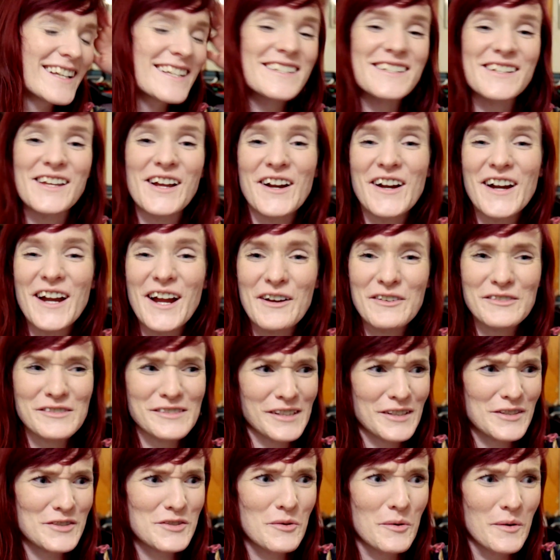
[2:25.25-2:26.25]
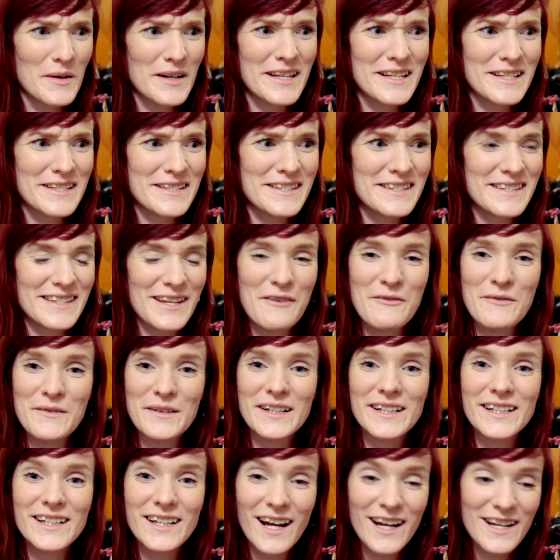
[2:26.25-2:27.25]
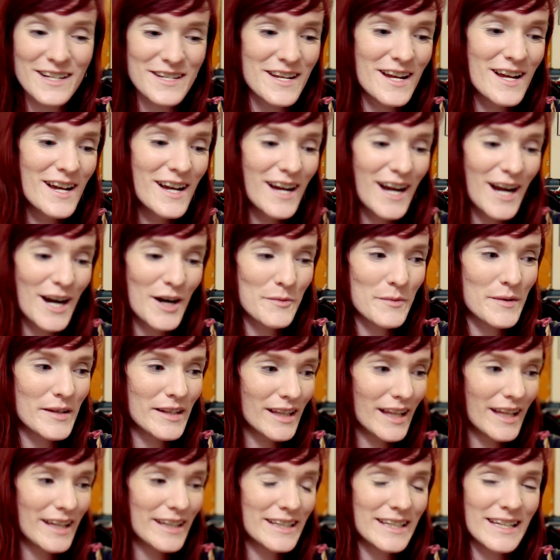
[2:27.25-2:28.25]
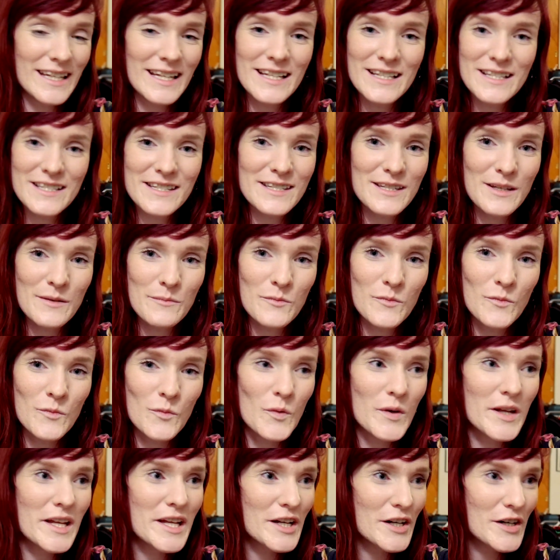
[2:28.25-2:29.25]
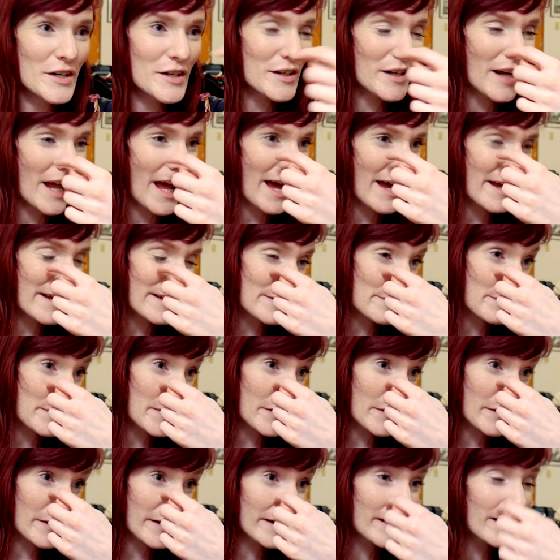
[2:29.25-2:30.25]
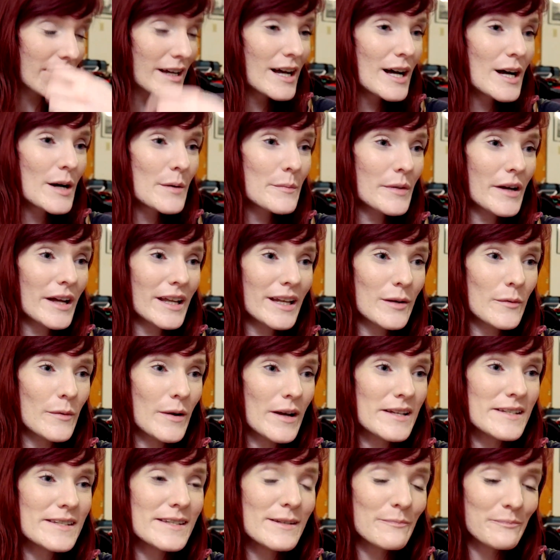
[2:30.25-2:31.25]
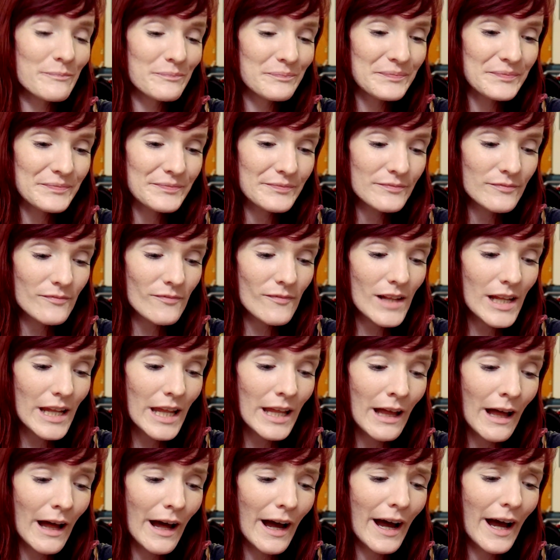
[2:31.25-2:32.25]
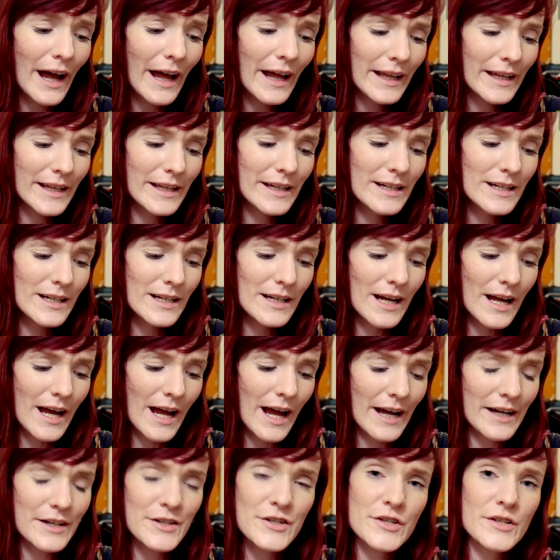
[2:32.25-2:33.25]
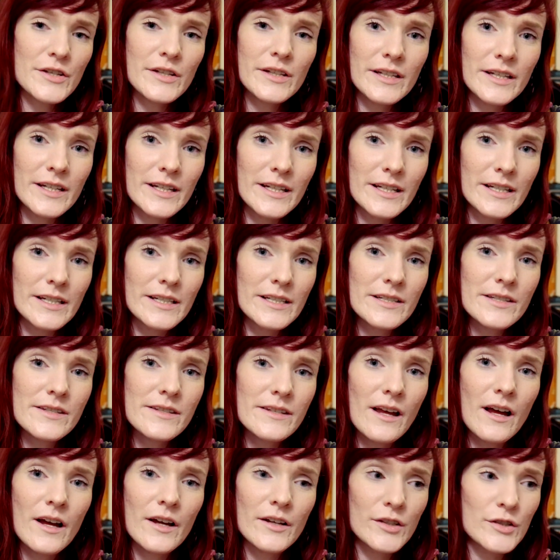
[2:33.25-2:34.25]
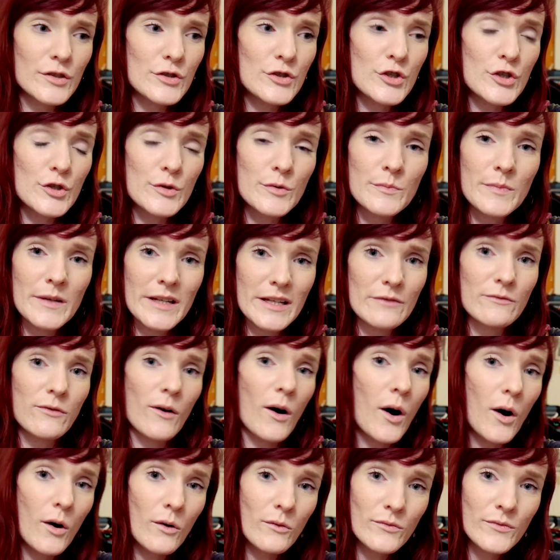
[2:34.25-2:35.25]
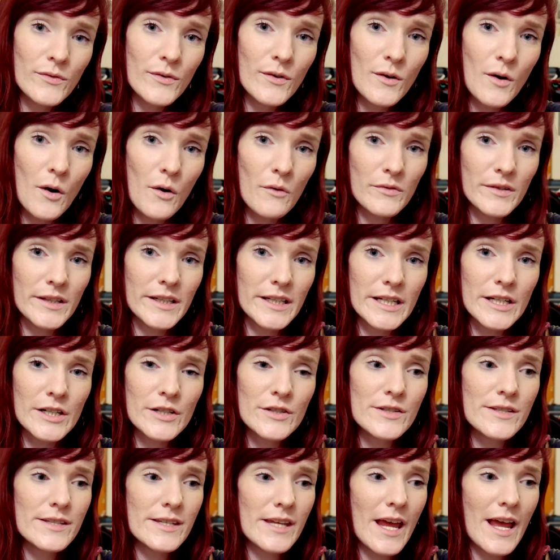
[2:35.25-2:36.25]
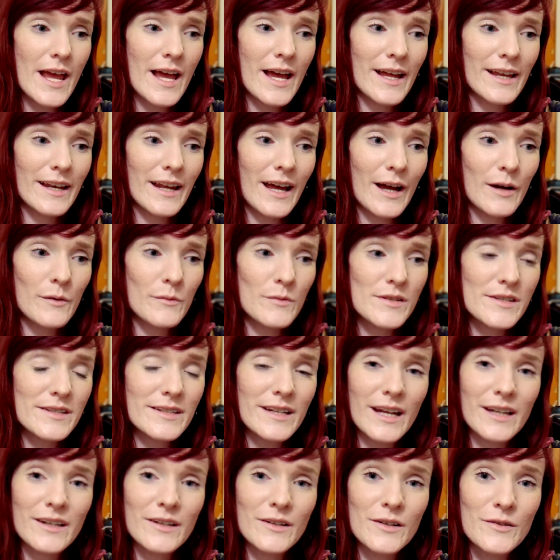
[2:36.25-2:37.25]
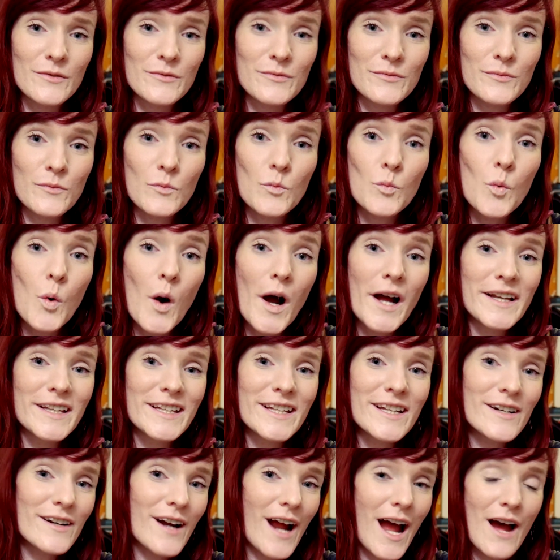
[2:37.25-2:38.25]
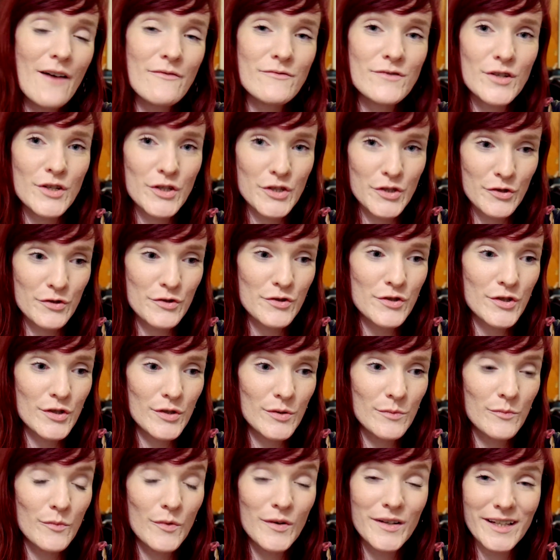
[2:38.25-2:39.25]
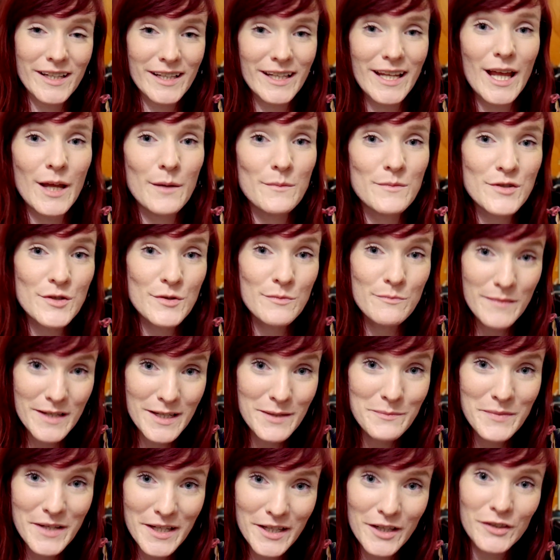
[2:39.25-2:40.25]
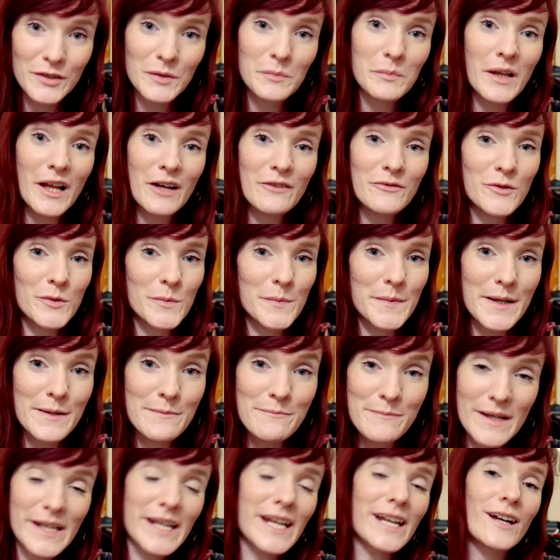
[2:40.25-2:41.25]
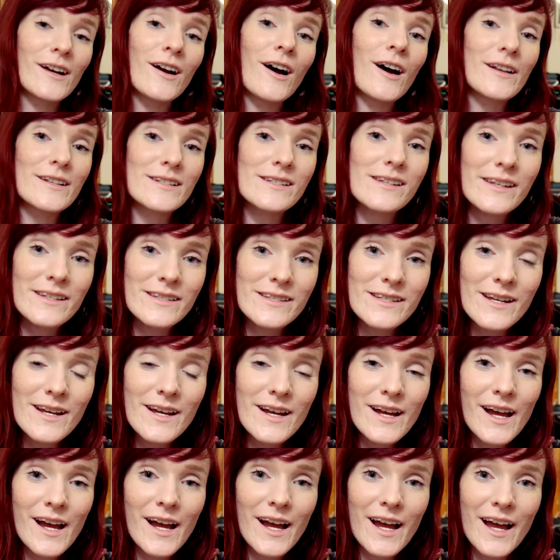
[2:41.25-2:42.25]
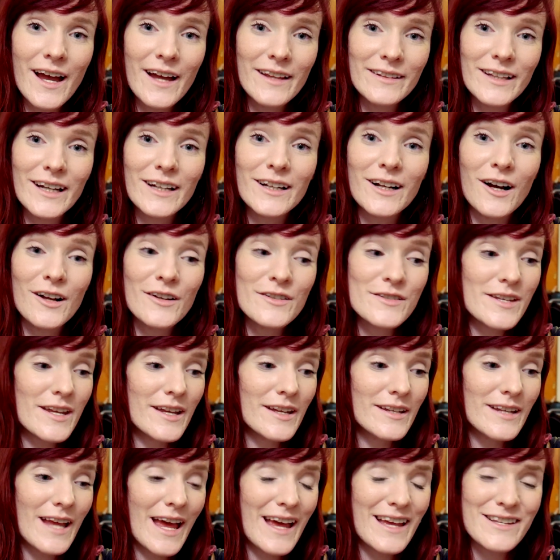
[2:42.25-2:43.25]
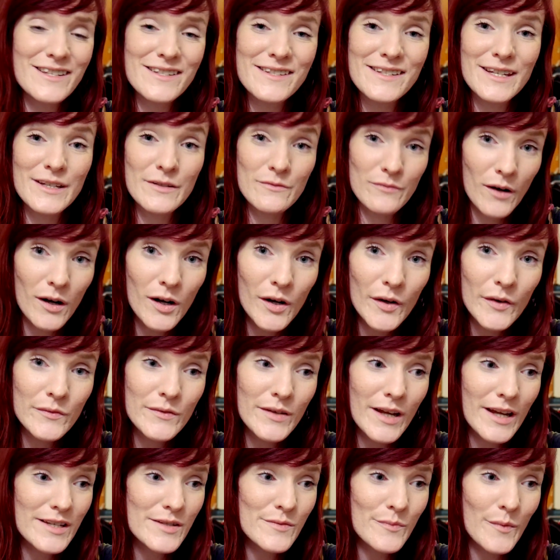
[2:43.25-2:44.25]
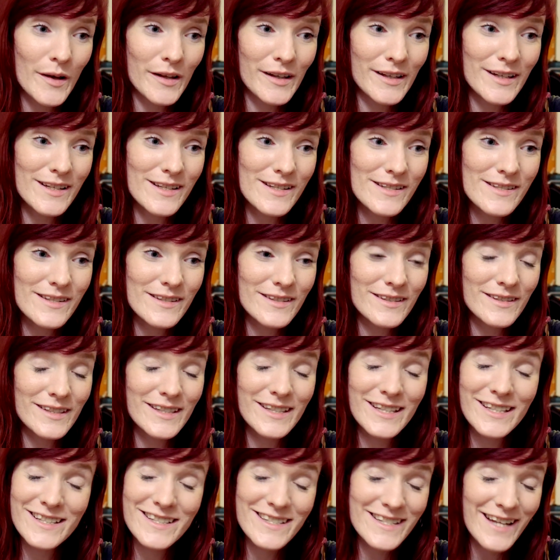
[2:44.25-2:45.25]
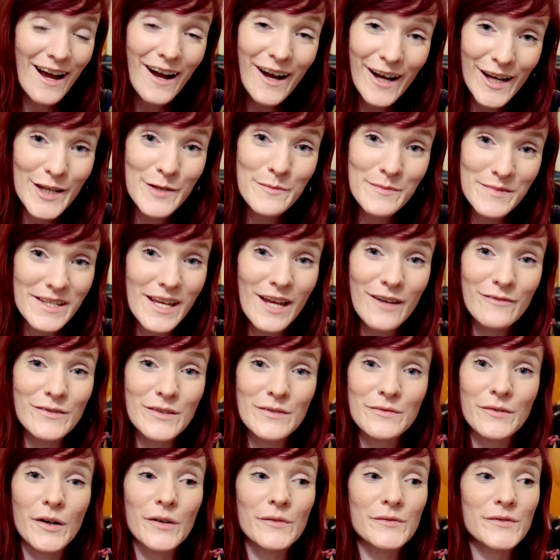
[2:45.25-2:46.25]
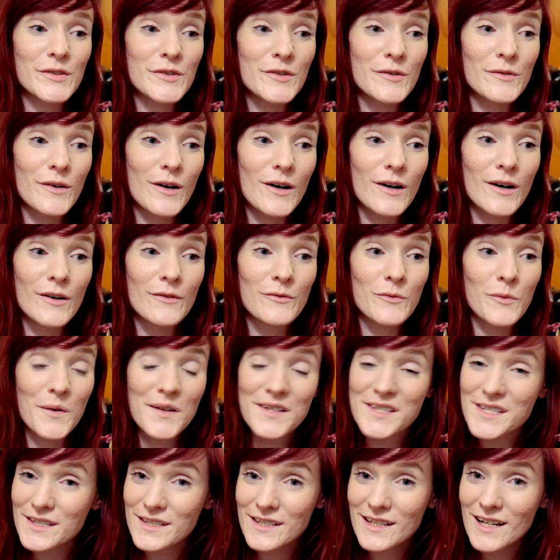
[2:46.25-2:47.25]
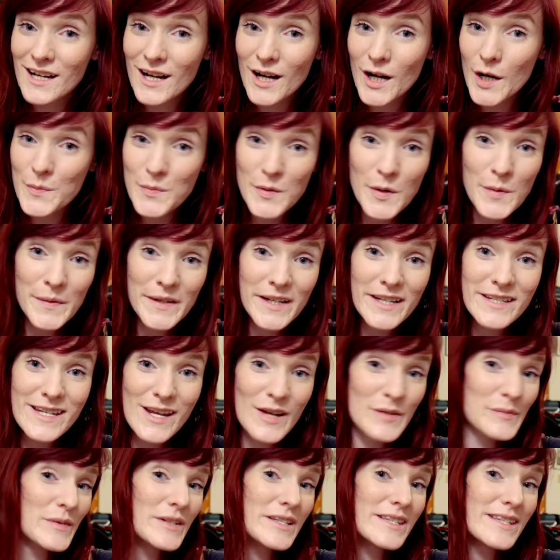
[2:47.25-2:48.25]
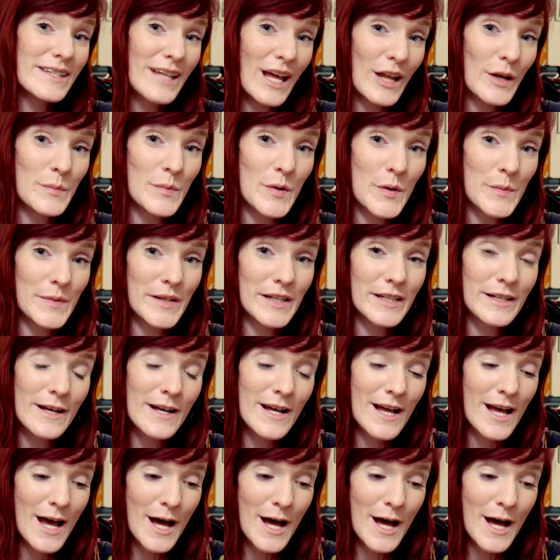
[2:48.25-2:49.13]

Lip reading: Sorry, I was like 27. Gosh, are we like in some weird ass period? But anyways, I actually saw YouTube evolve over the years, and I was kind of 1 year after YouTube when it came to me being on the platform and making content. And that content has evolved as well as the times have evolved too of what's appropriate and what's not appropriate.